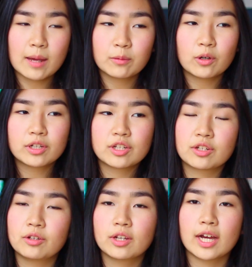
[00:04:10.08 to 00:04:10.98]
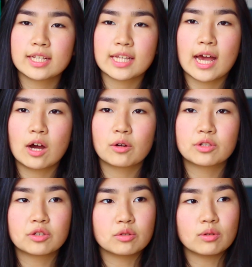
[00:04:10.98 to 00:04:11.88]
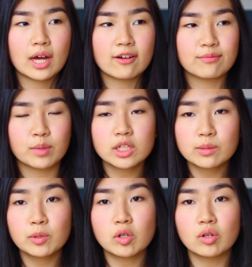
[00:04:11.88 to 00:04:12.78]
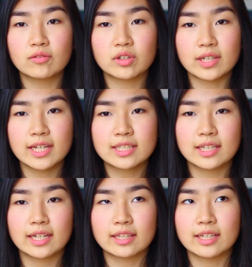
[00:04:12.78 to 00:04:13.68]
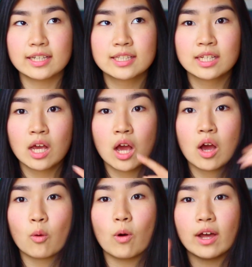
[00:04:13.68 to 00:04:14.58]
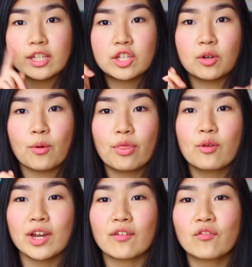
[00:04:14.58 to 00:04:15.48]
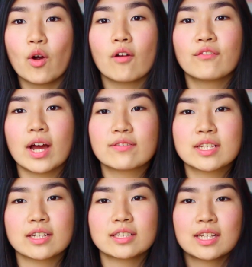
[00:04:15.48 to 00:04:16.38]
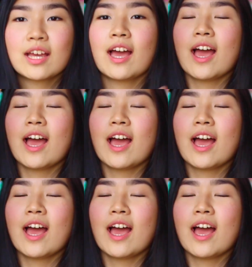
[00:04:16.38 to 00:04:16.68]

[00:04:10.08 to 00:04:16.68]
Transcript: I'm going to show you guys how to have multiple overlays like this. 1, 2, 3, 4, 5, 6.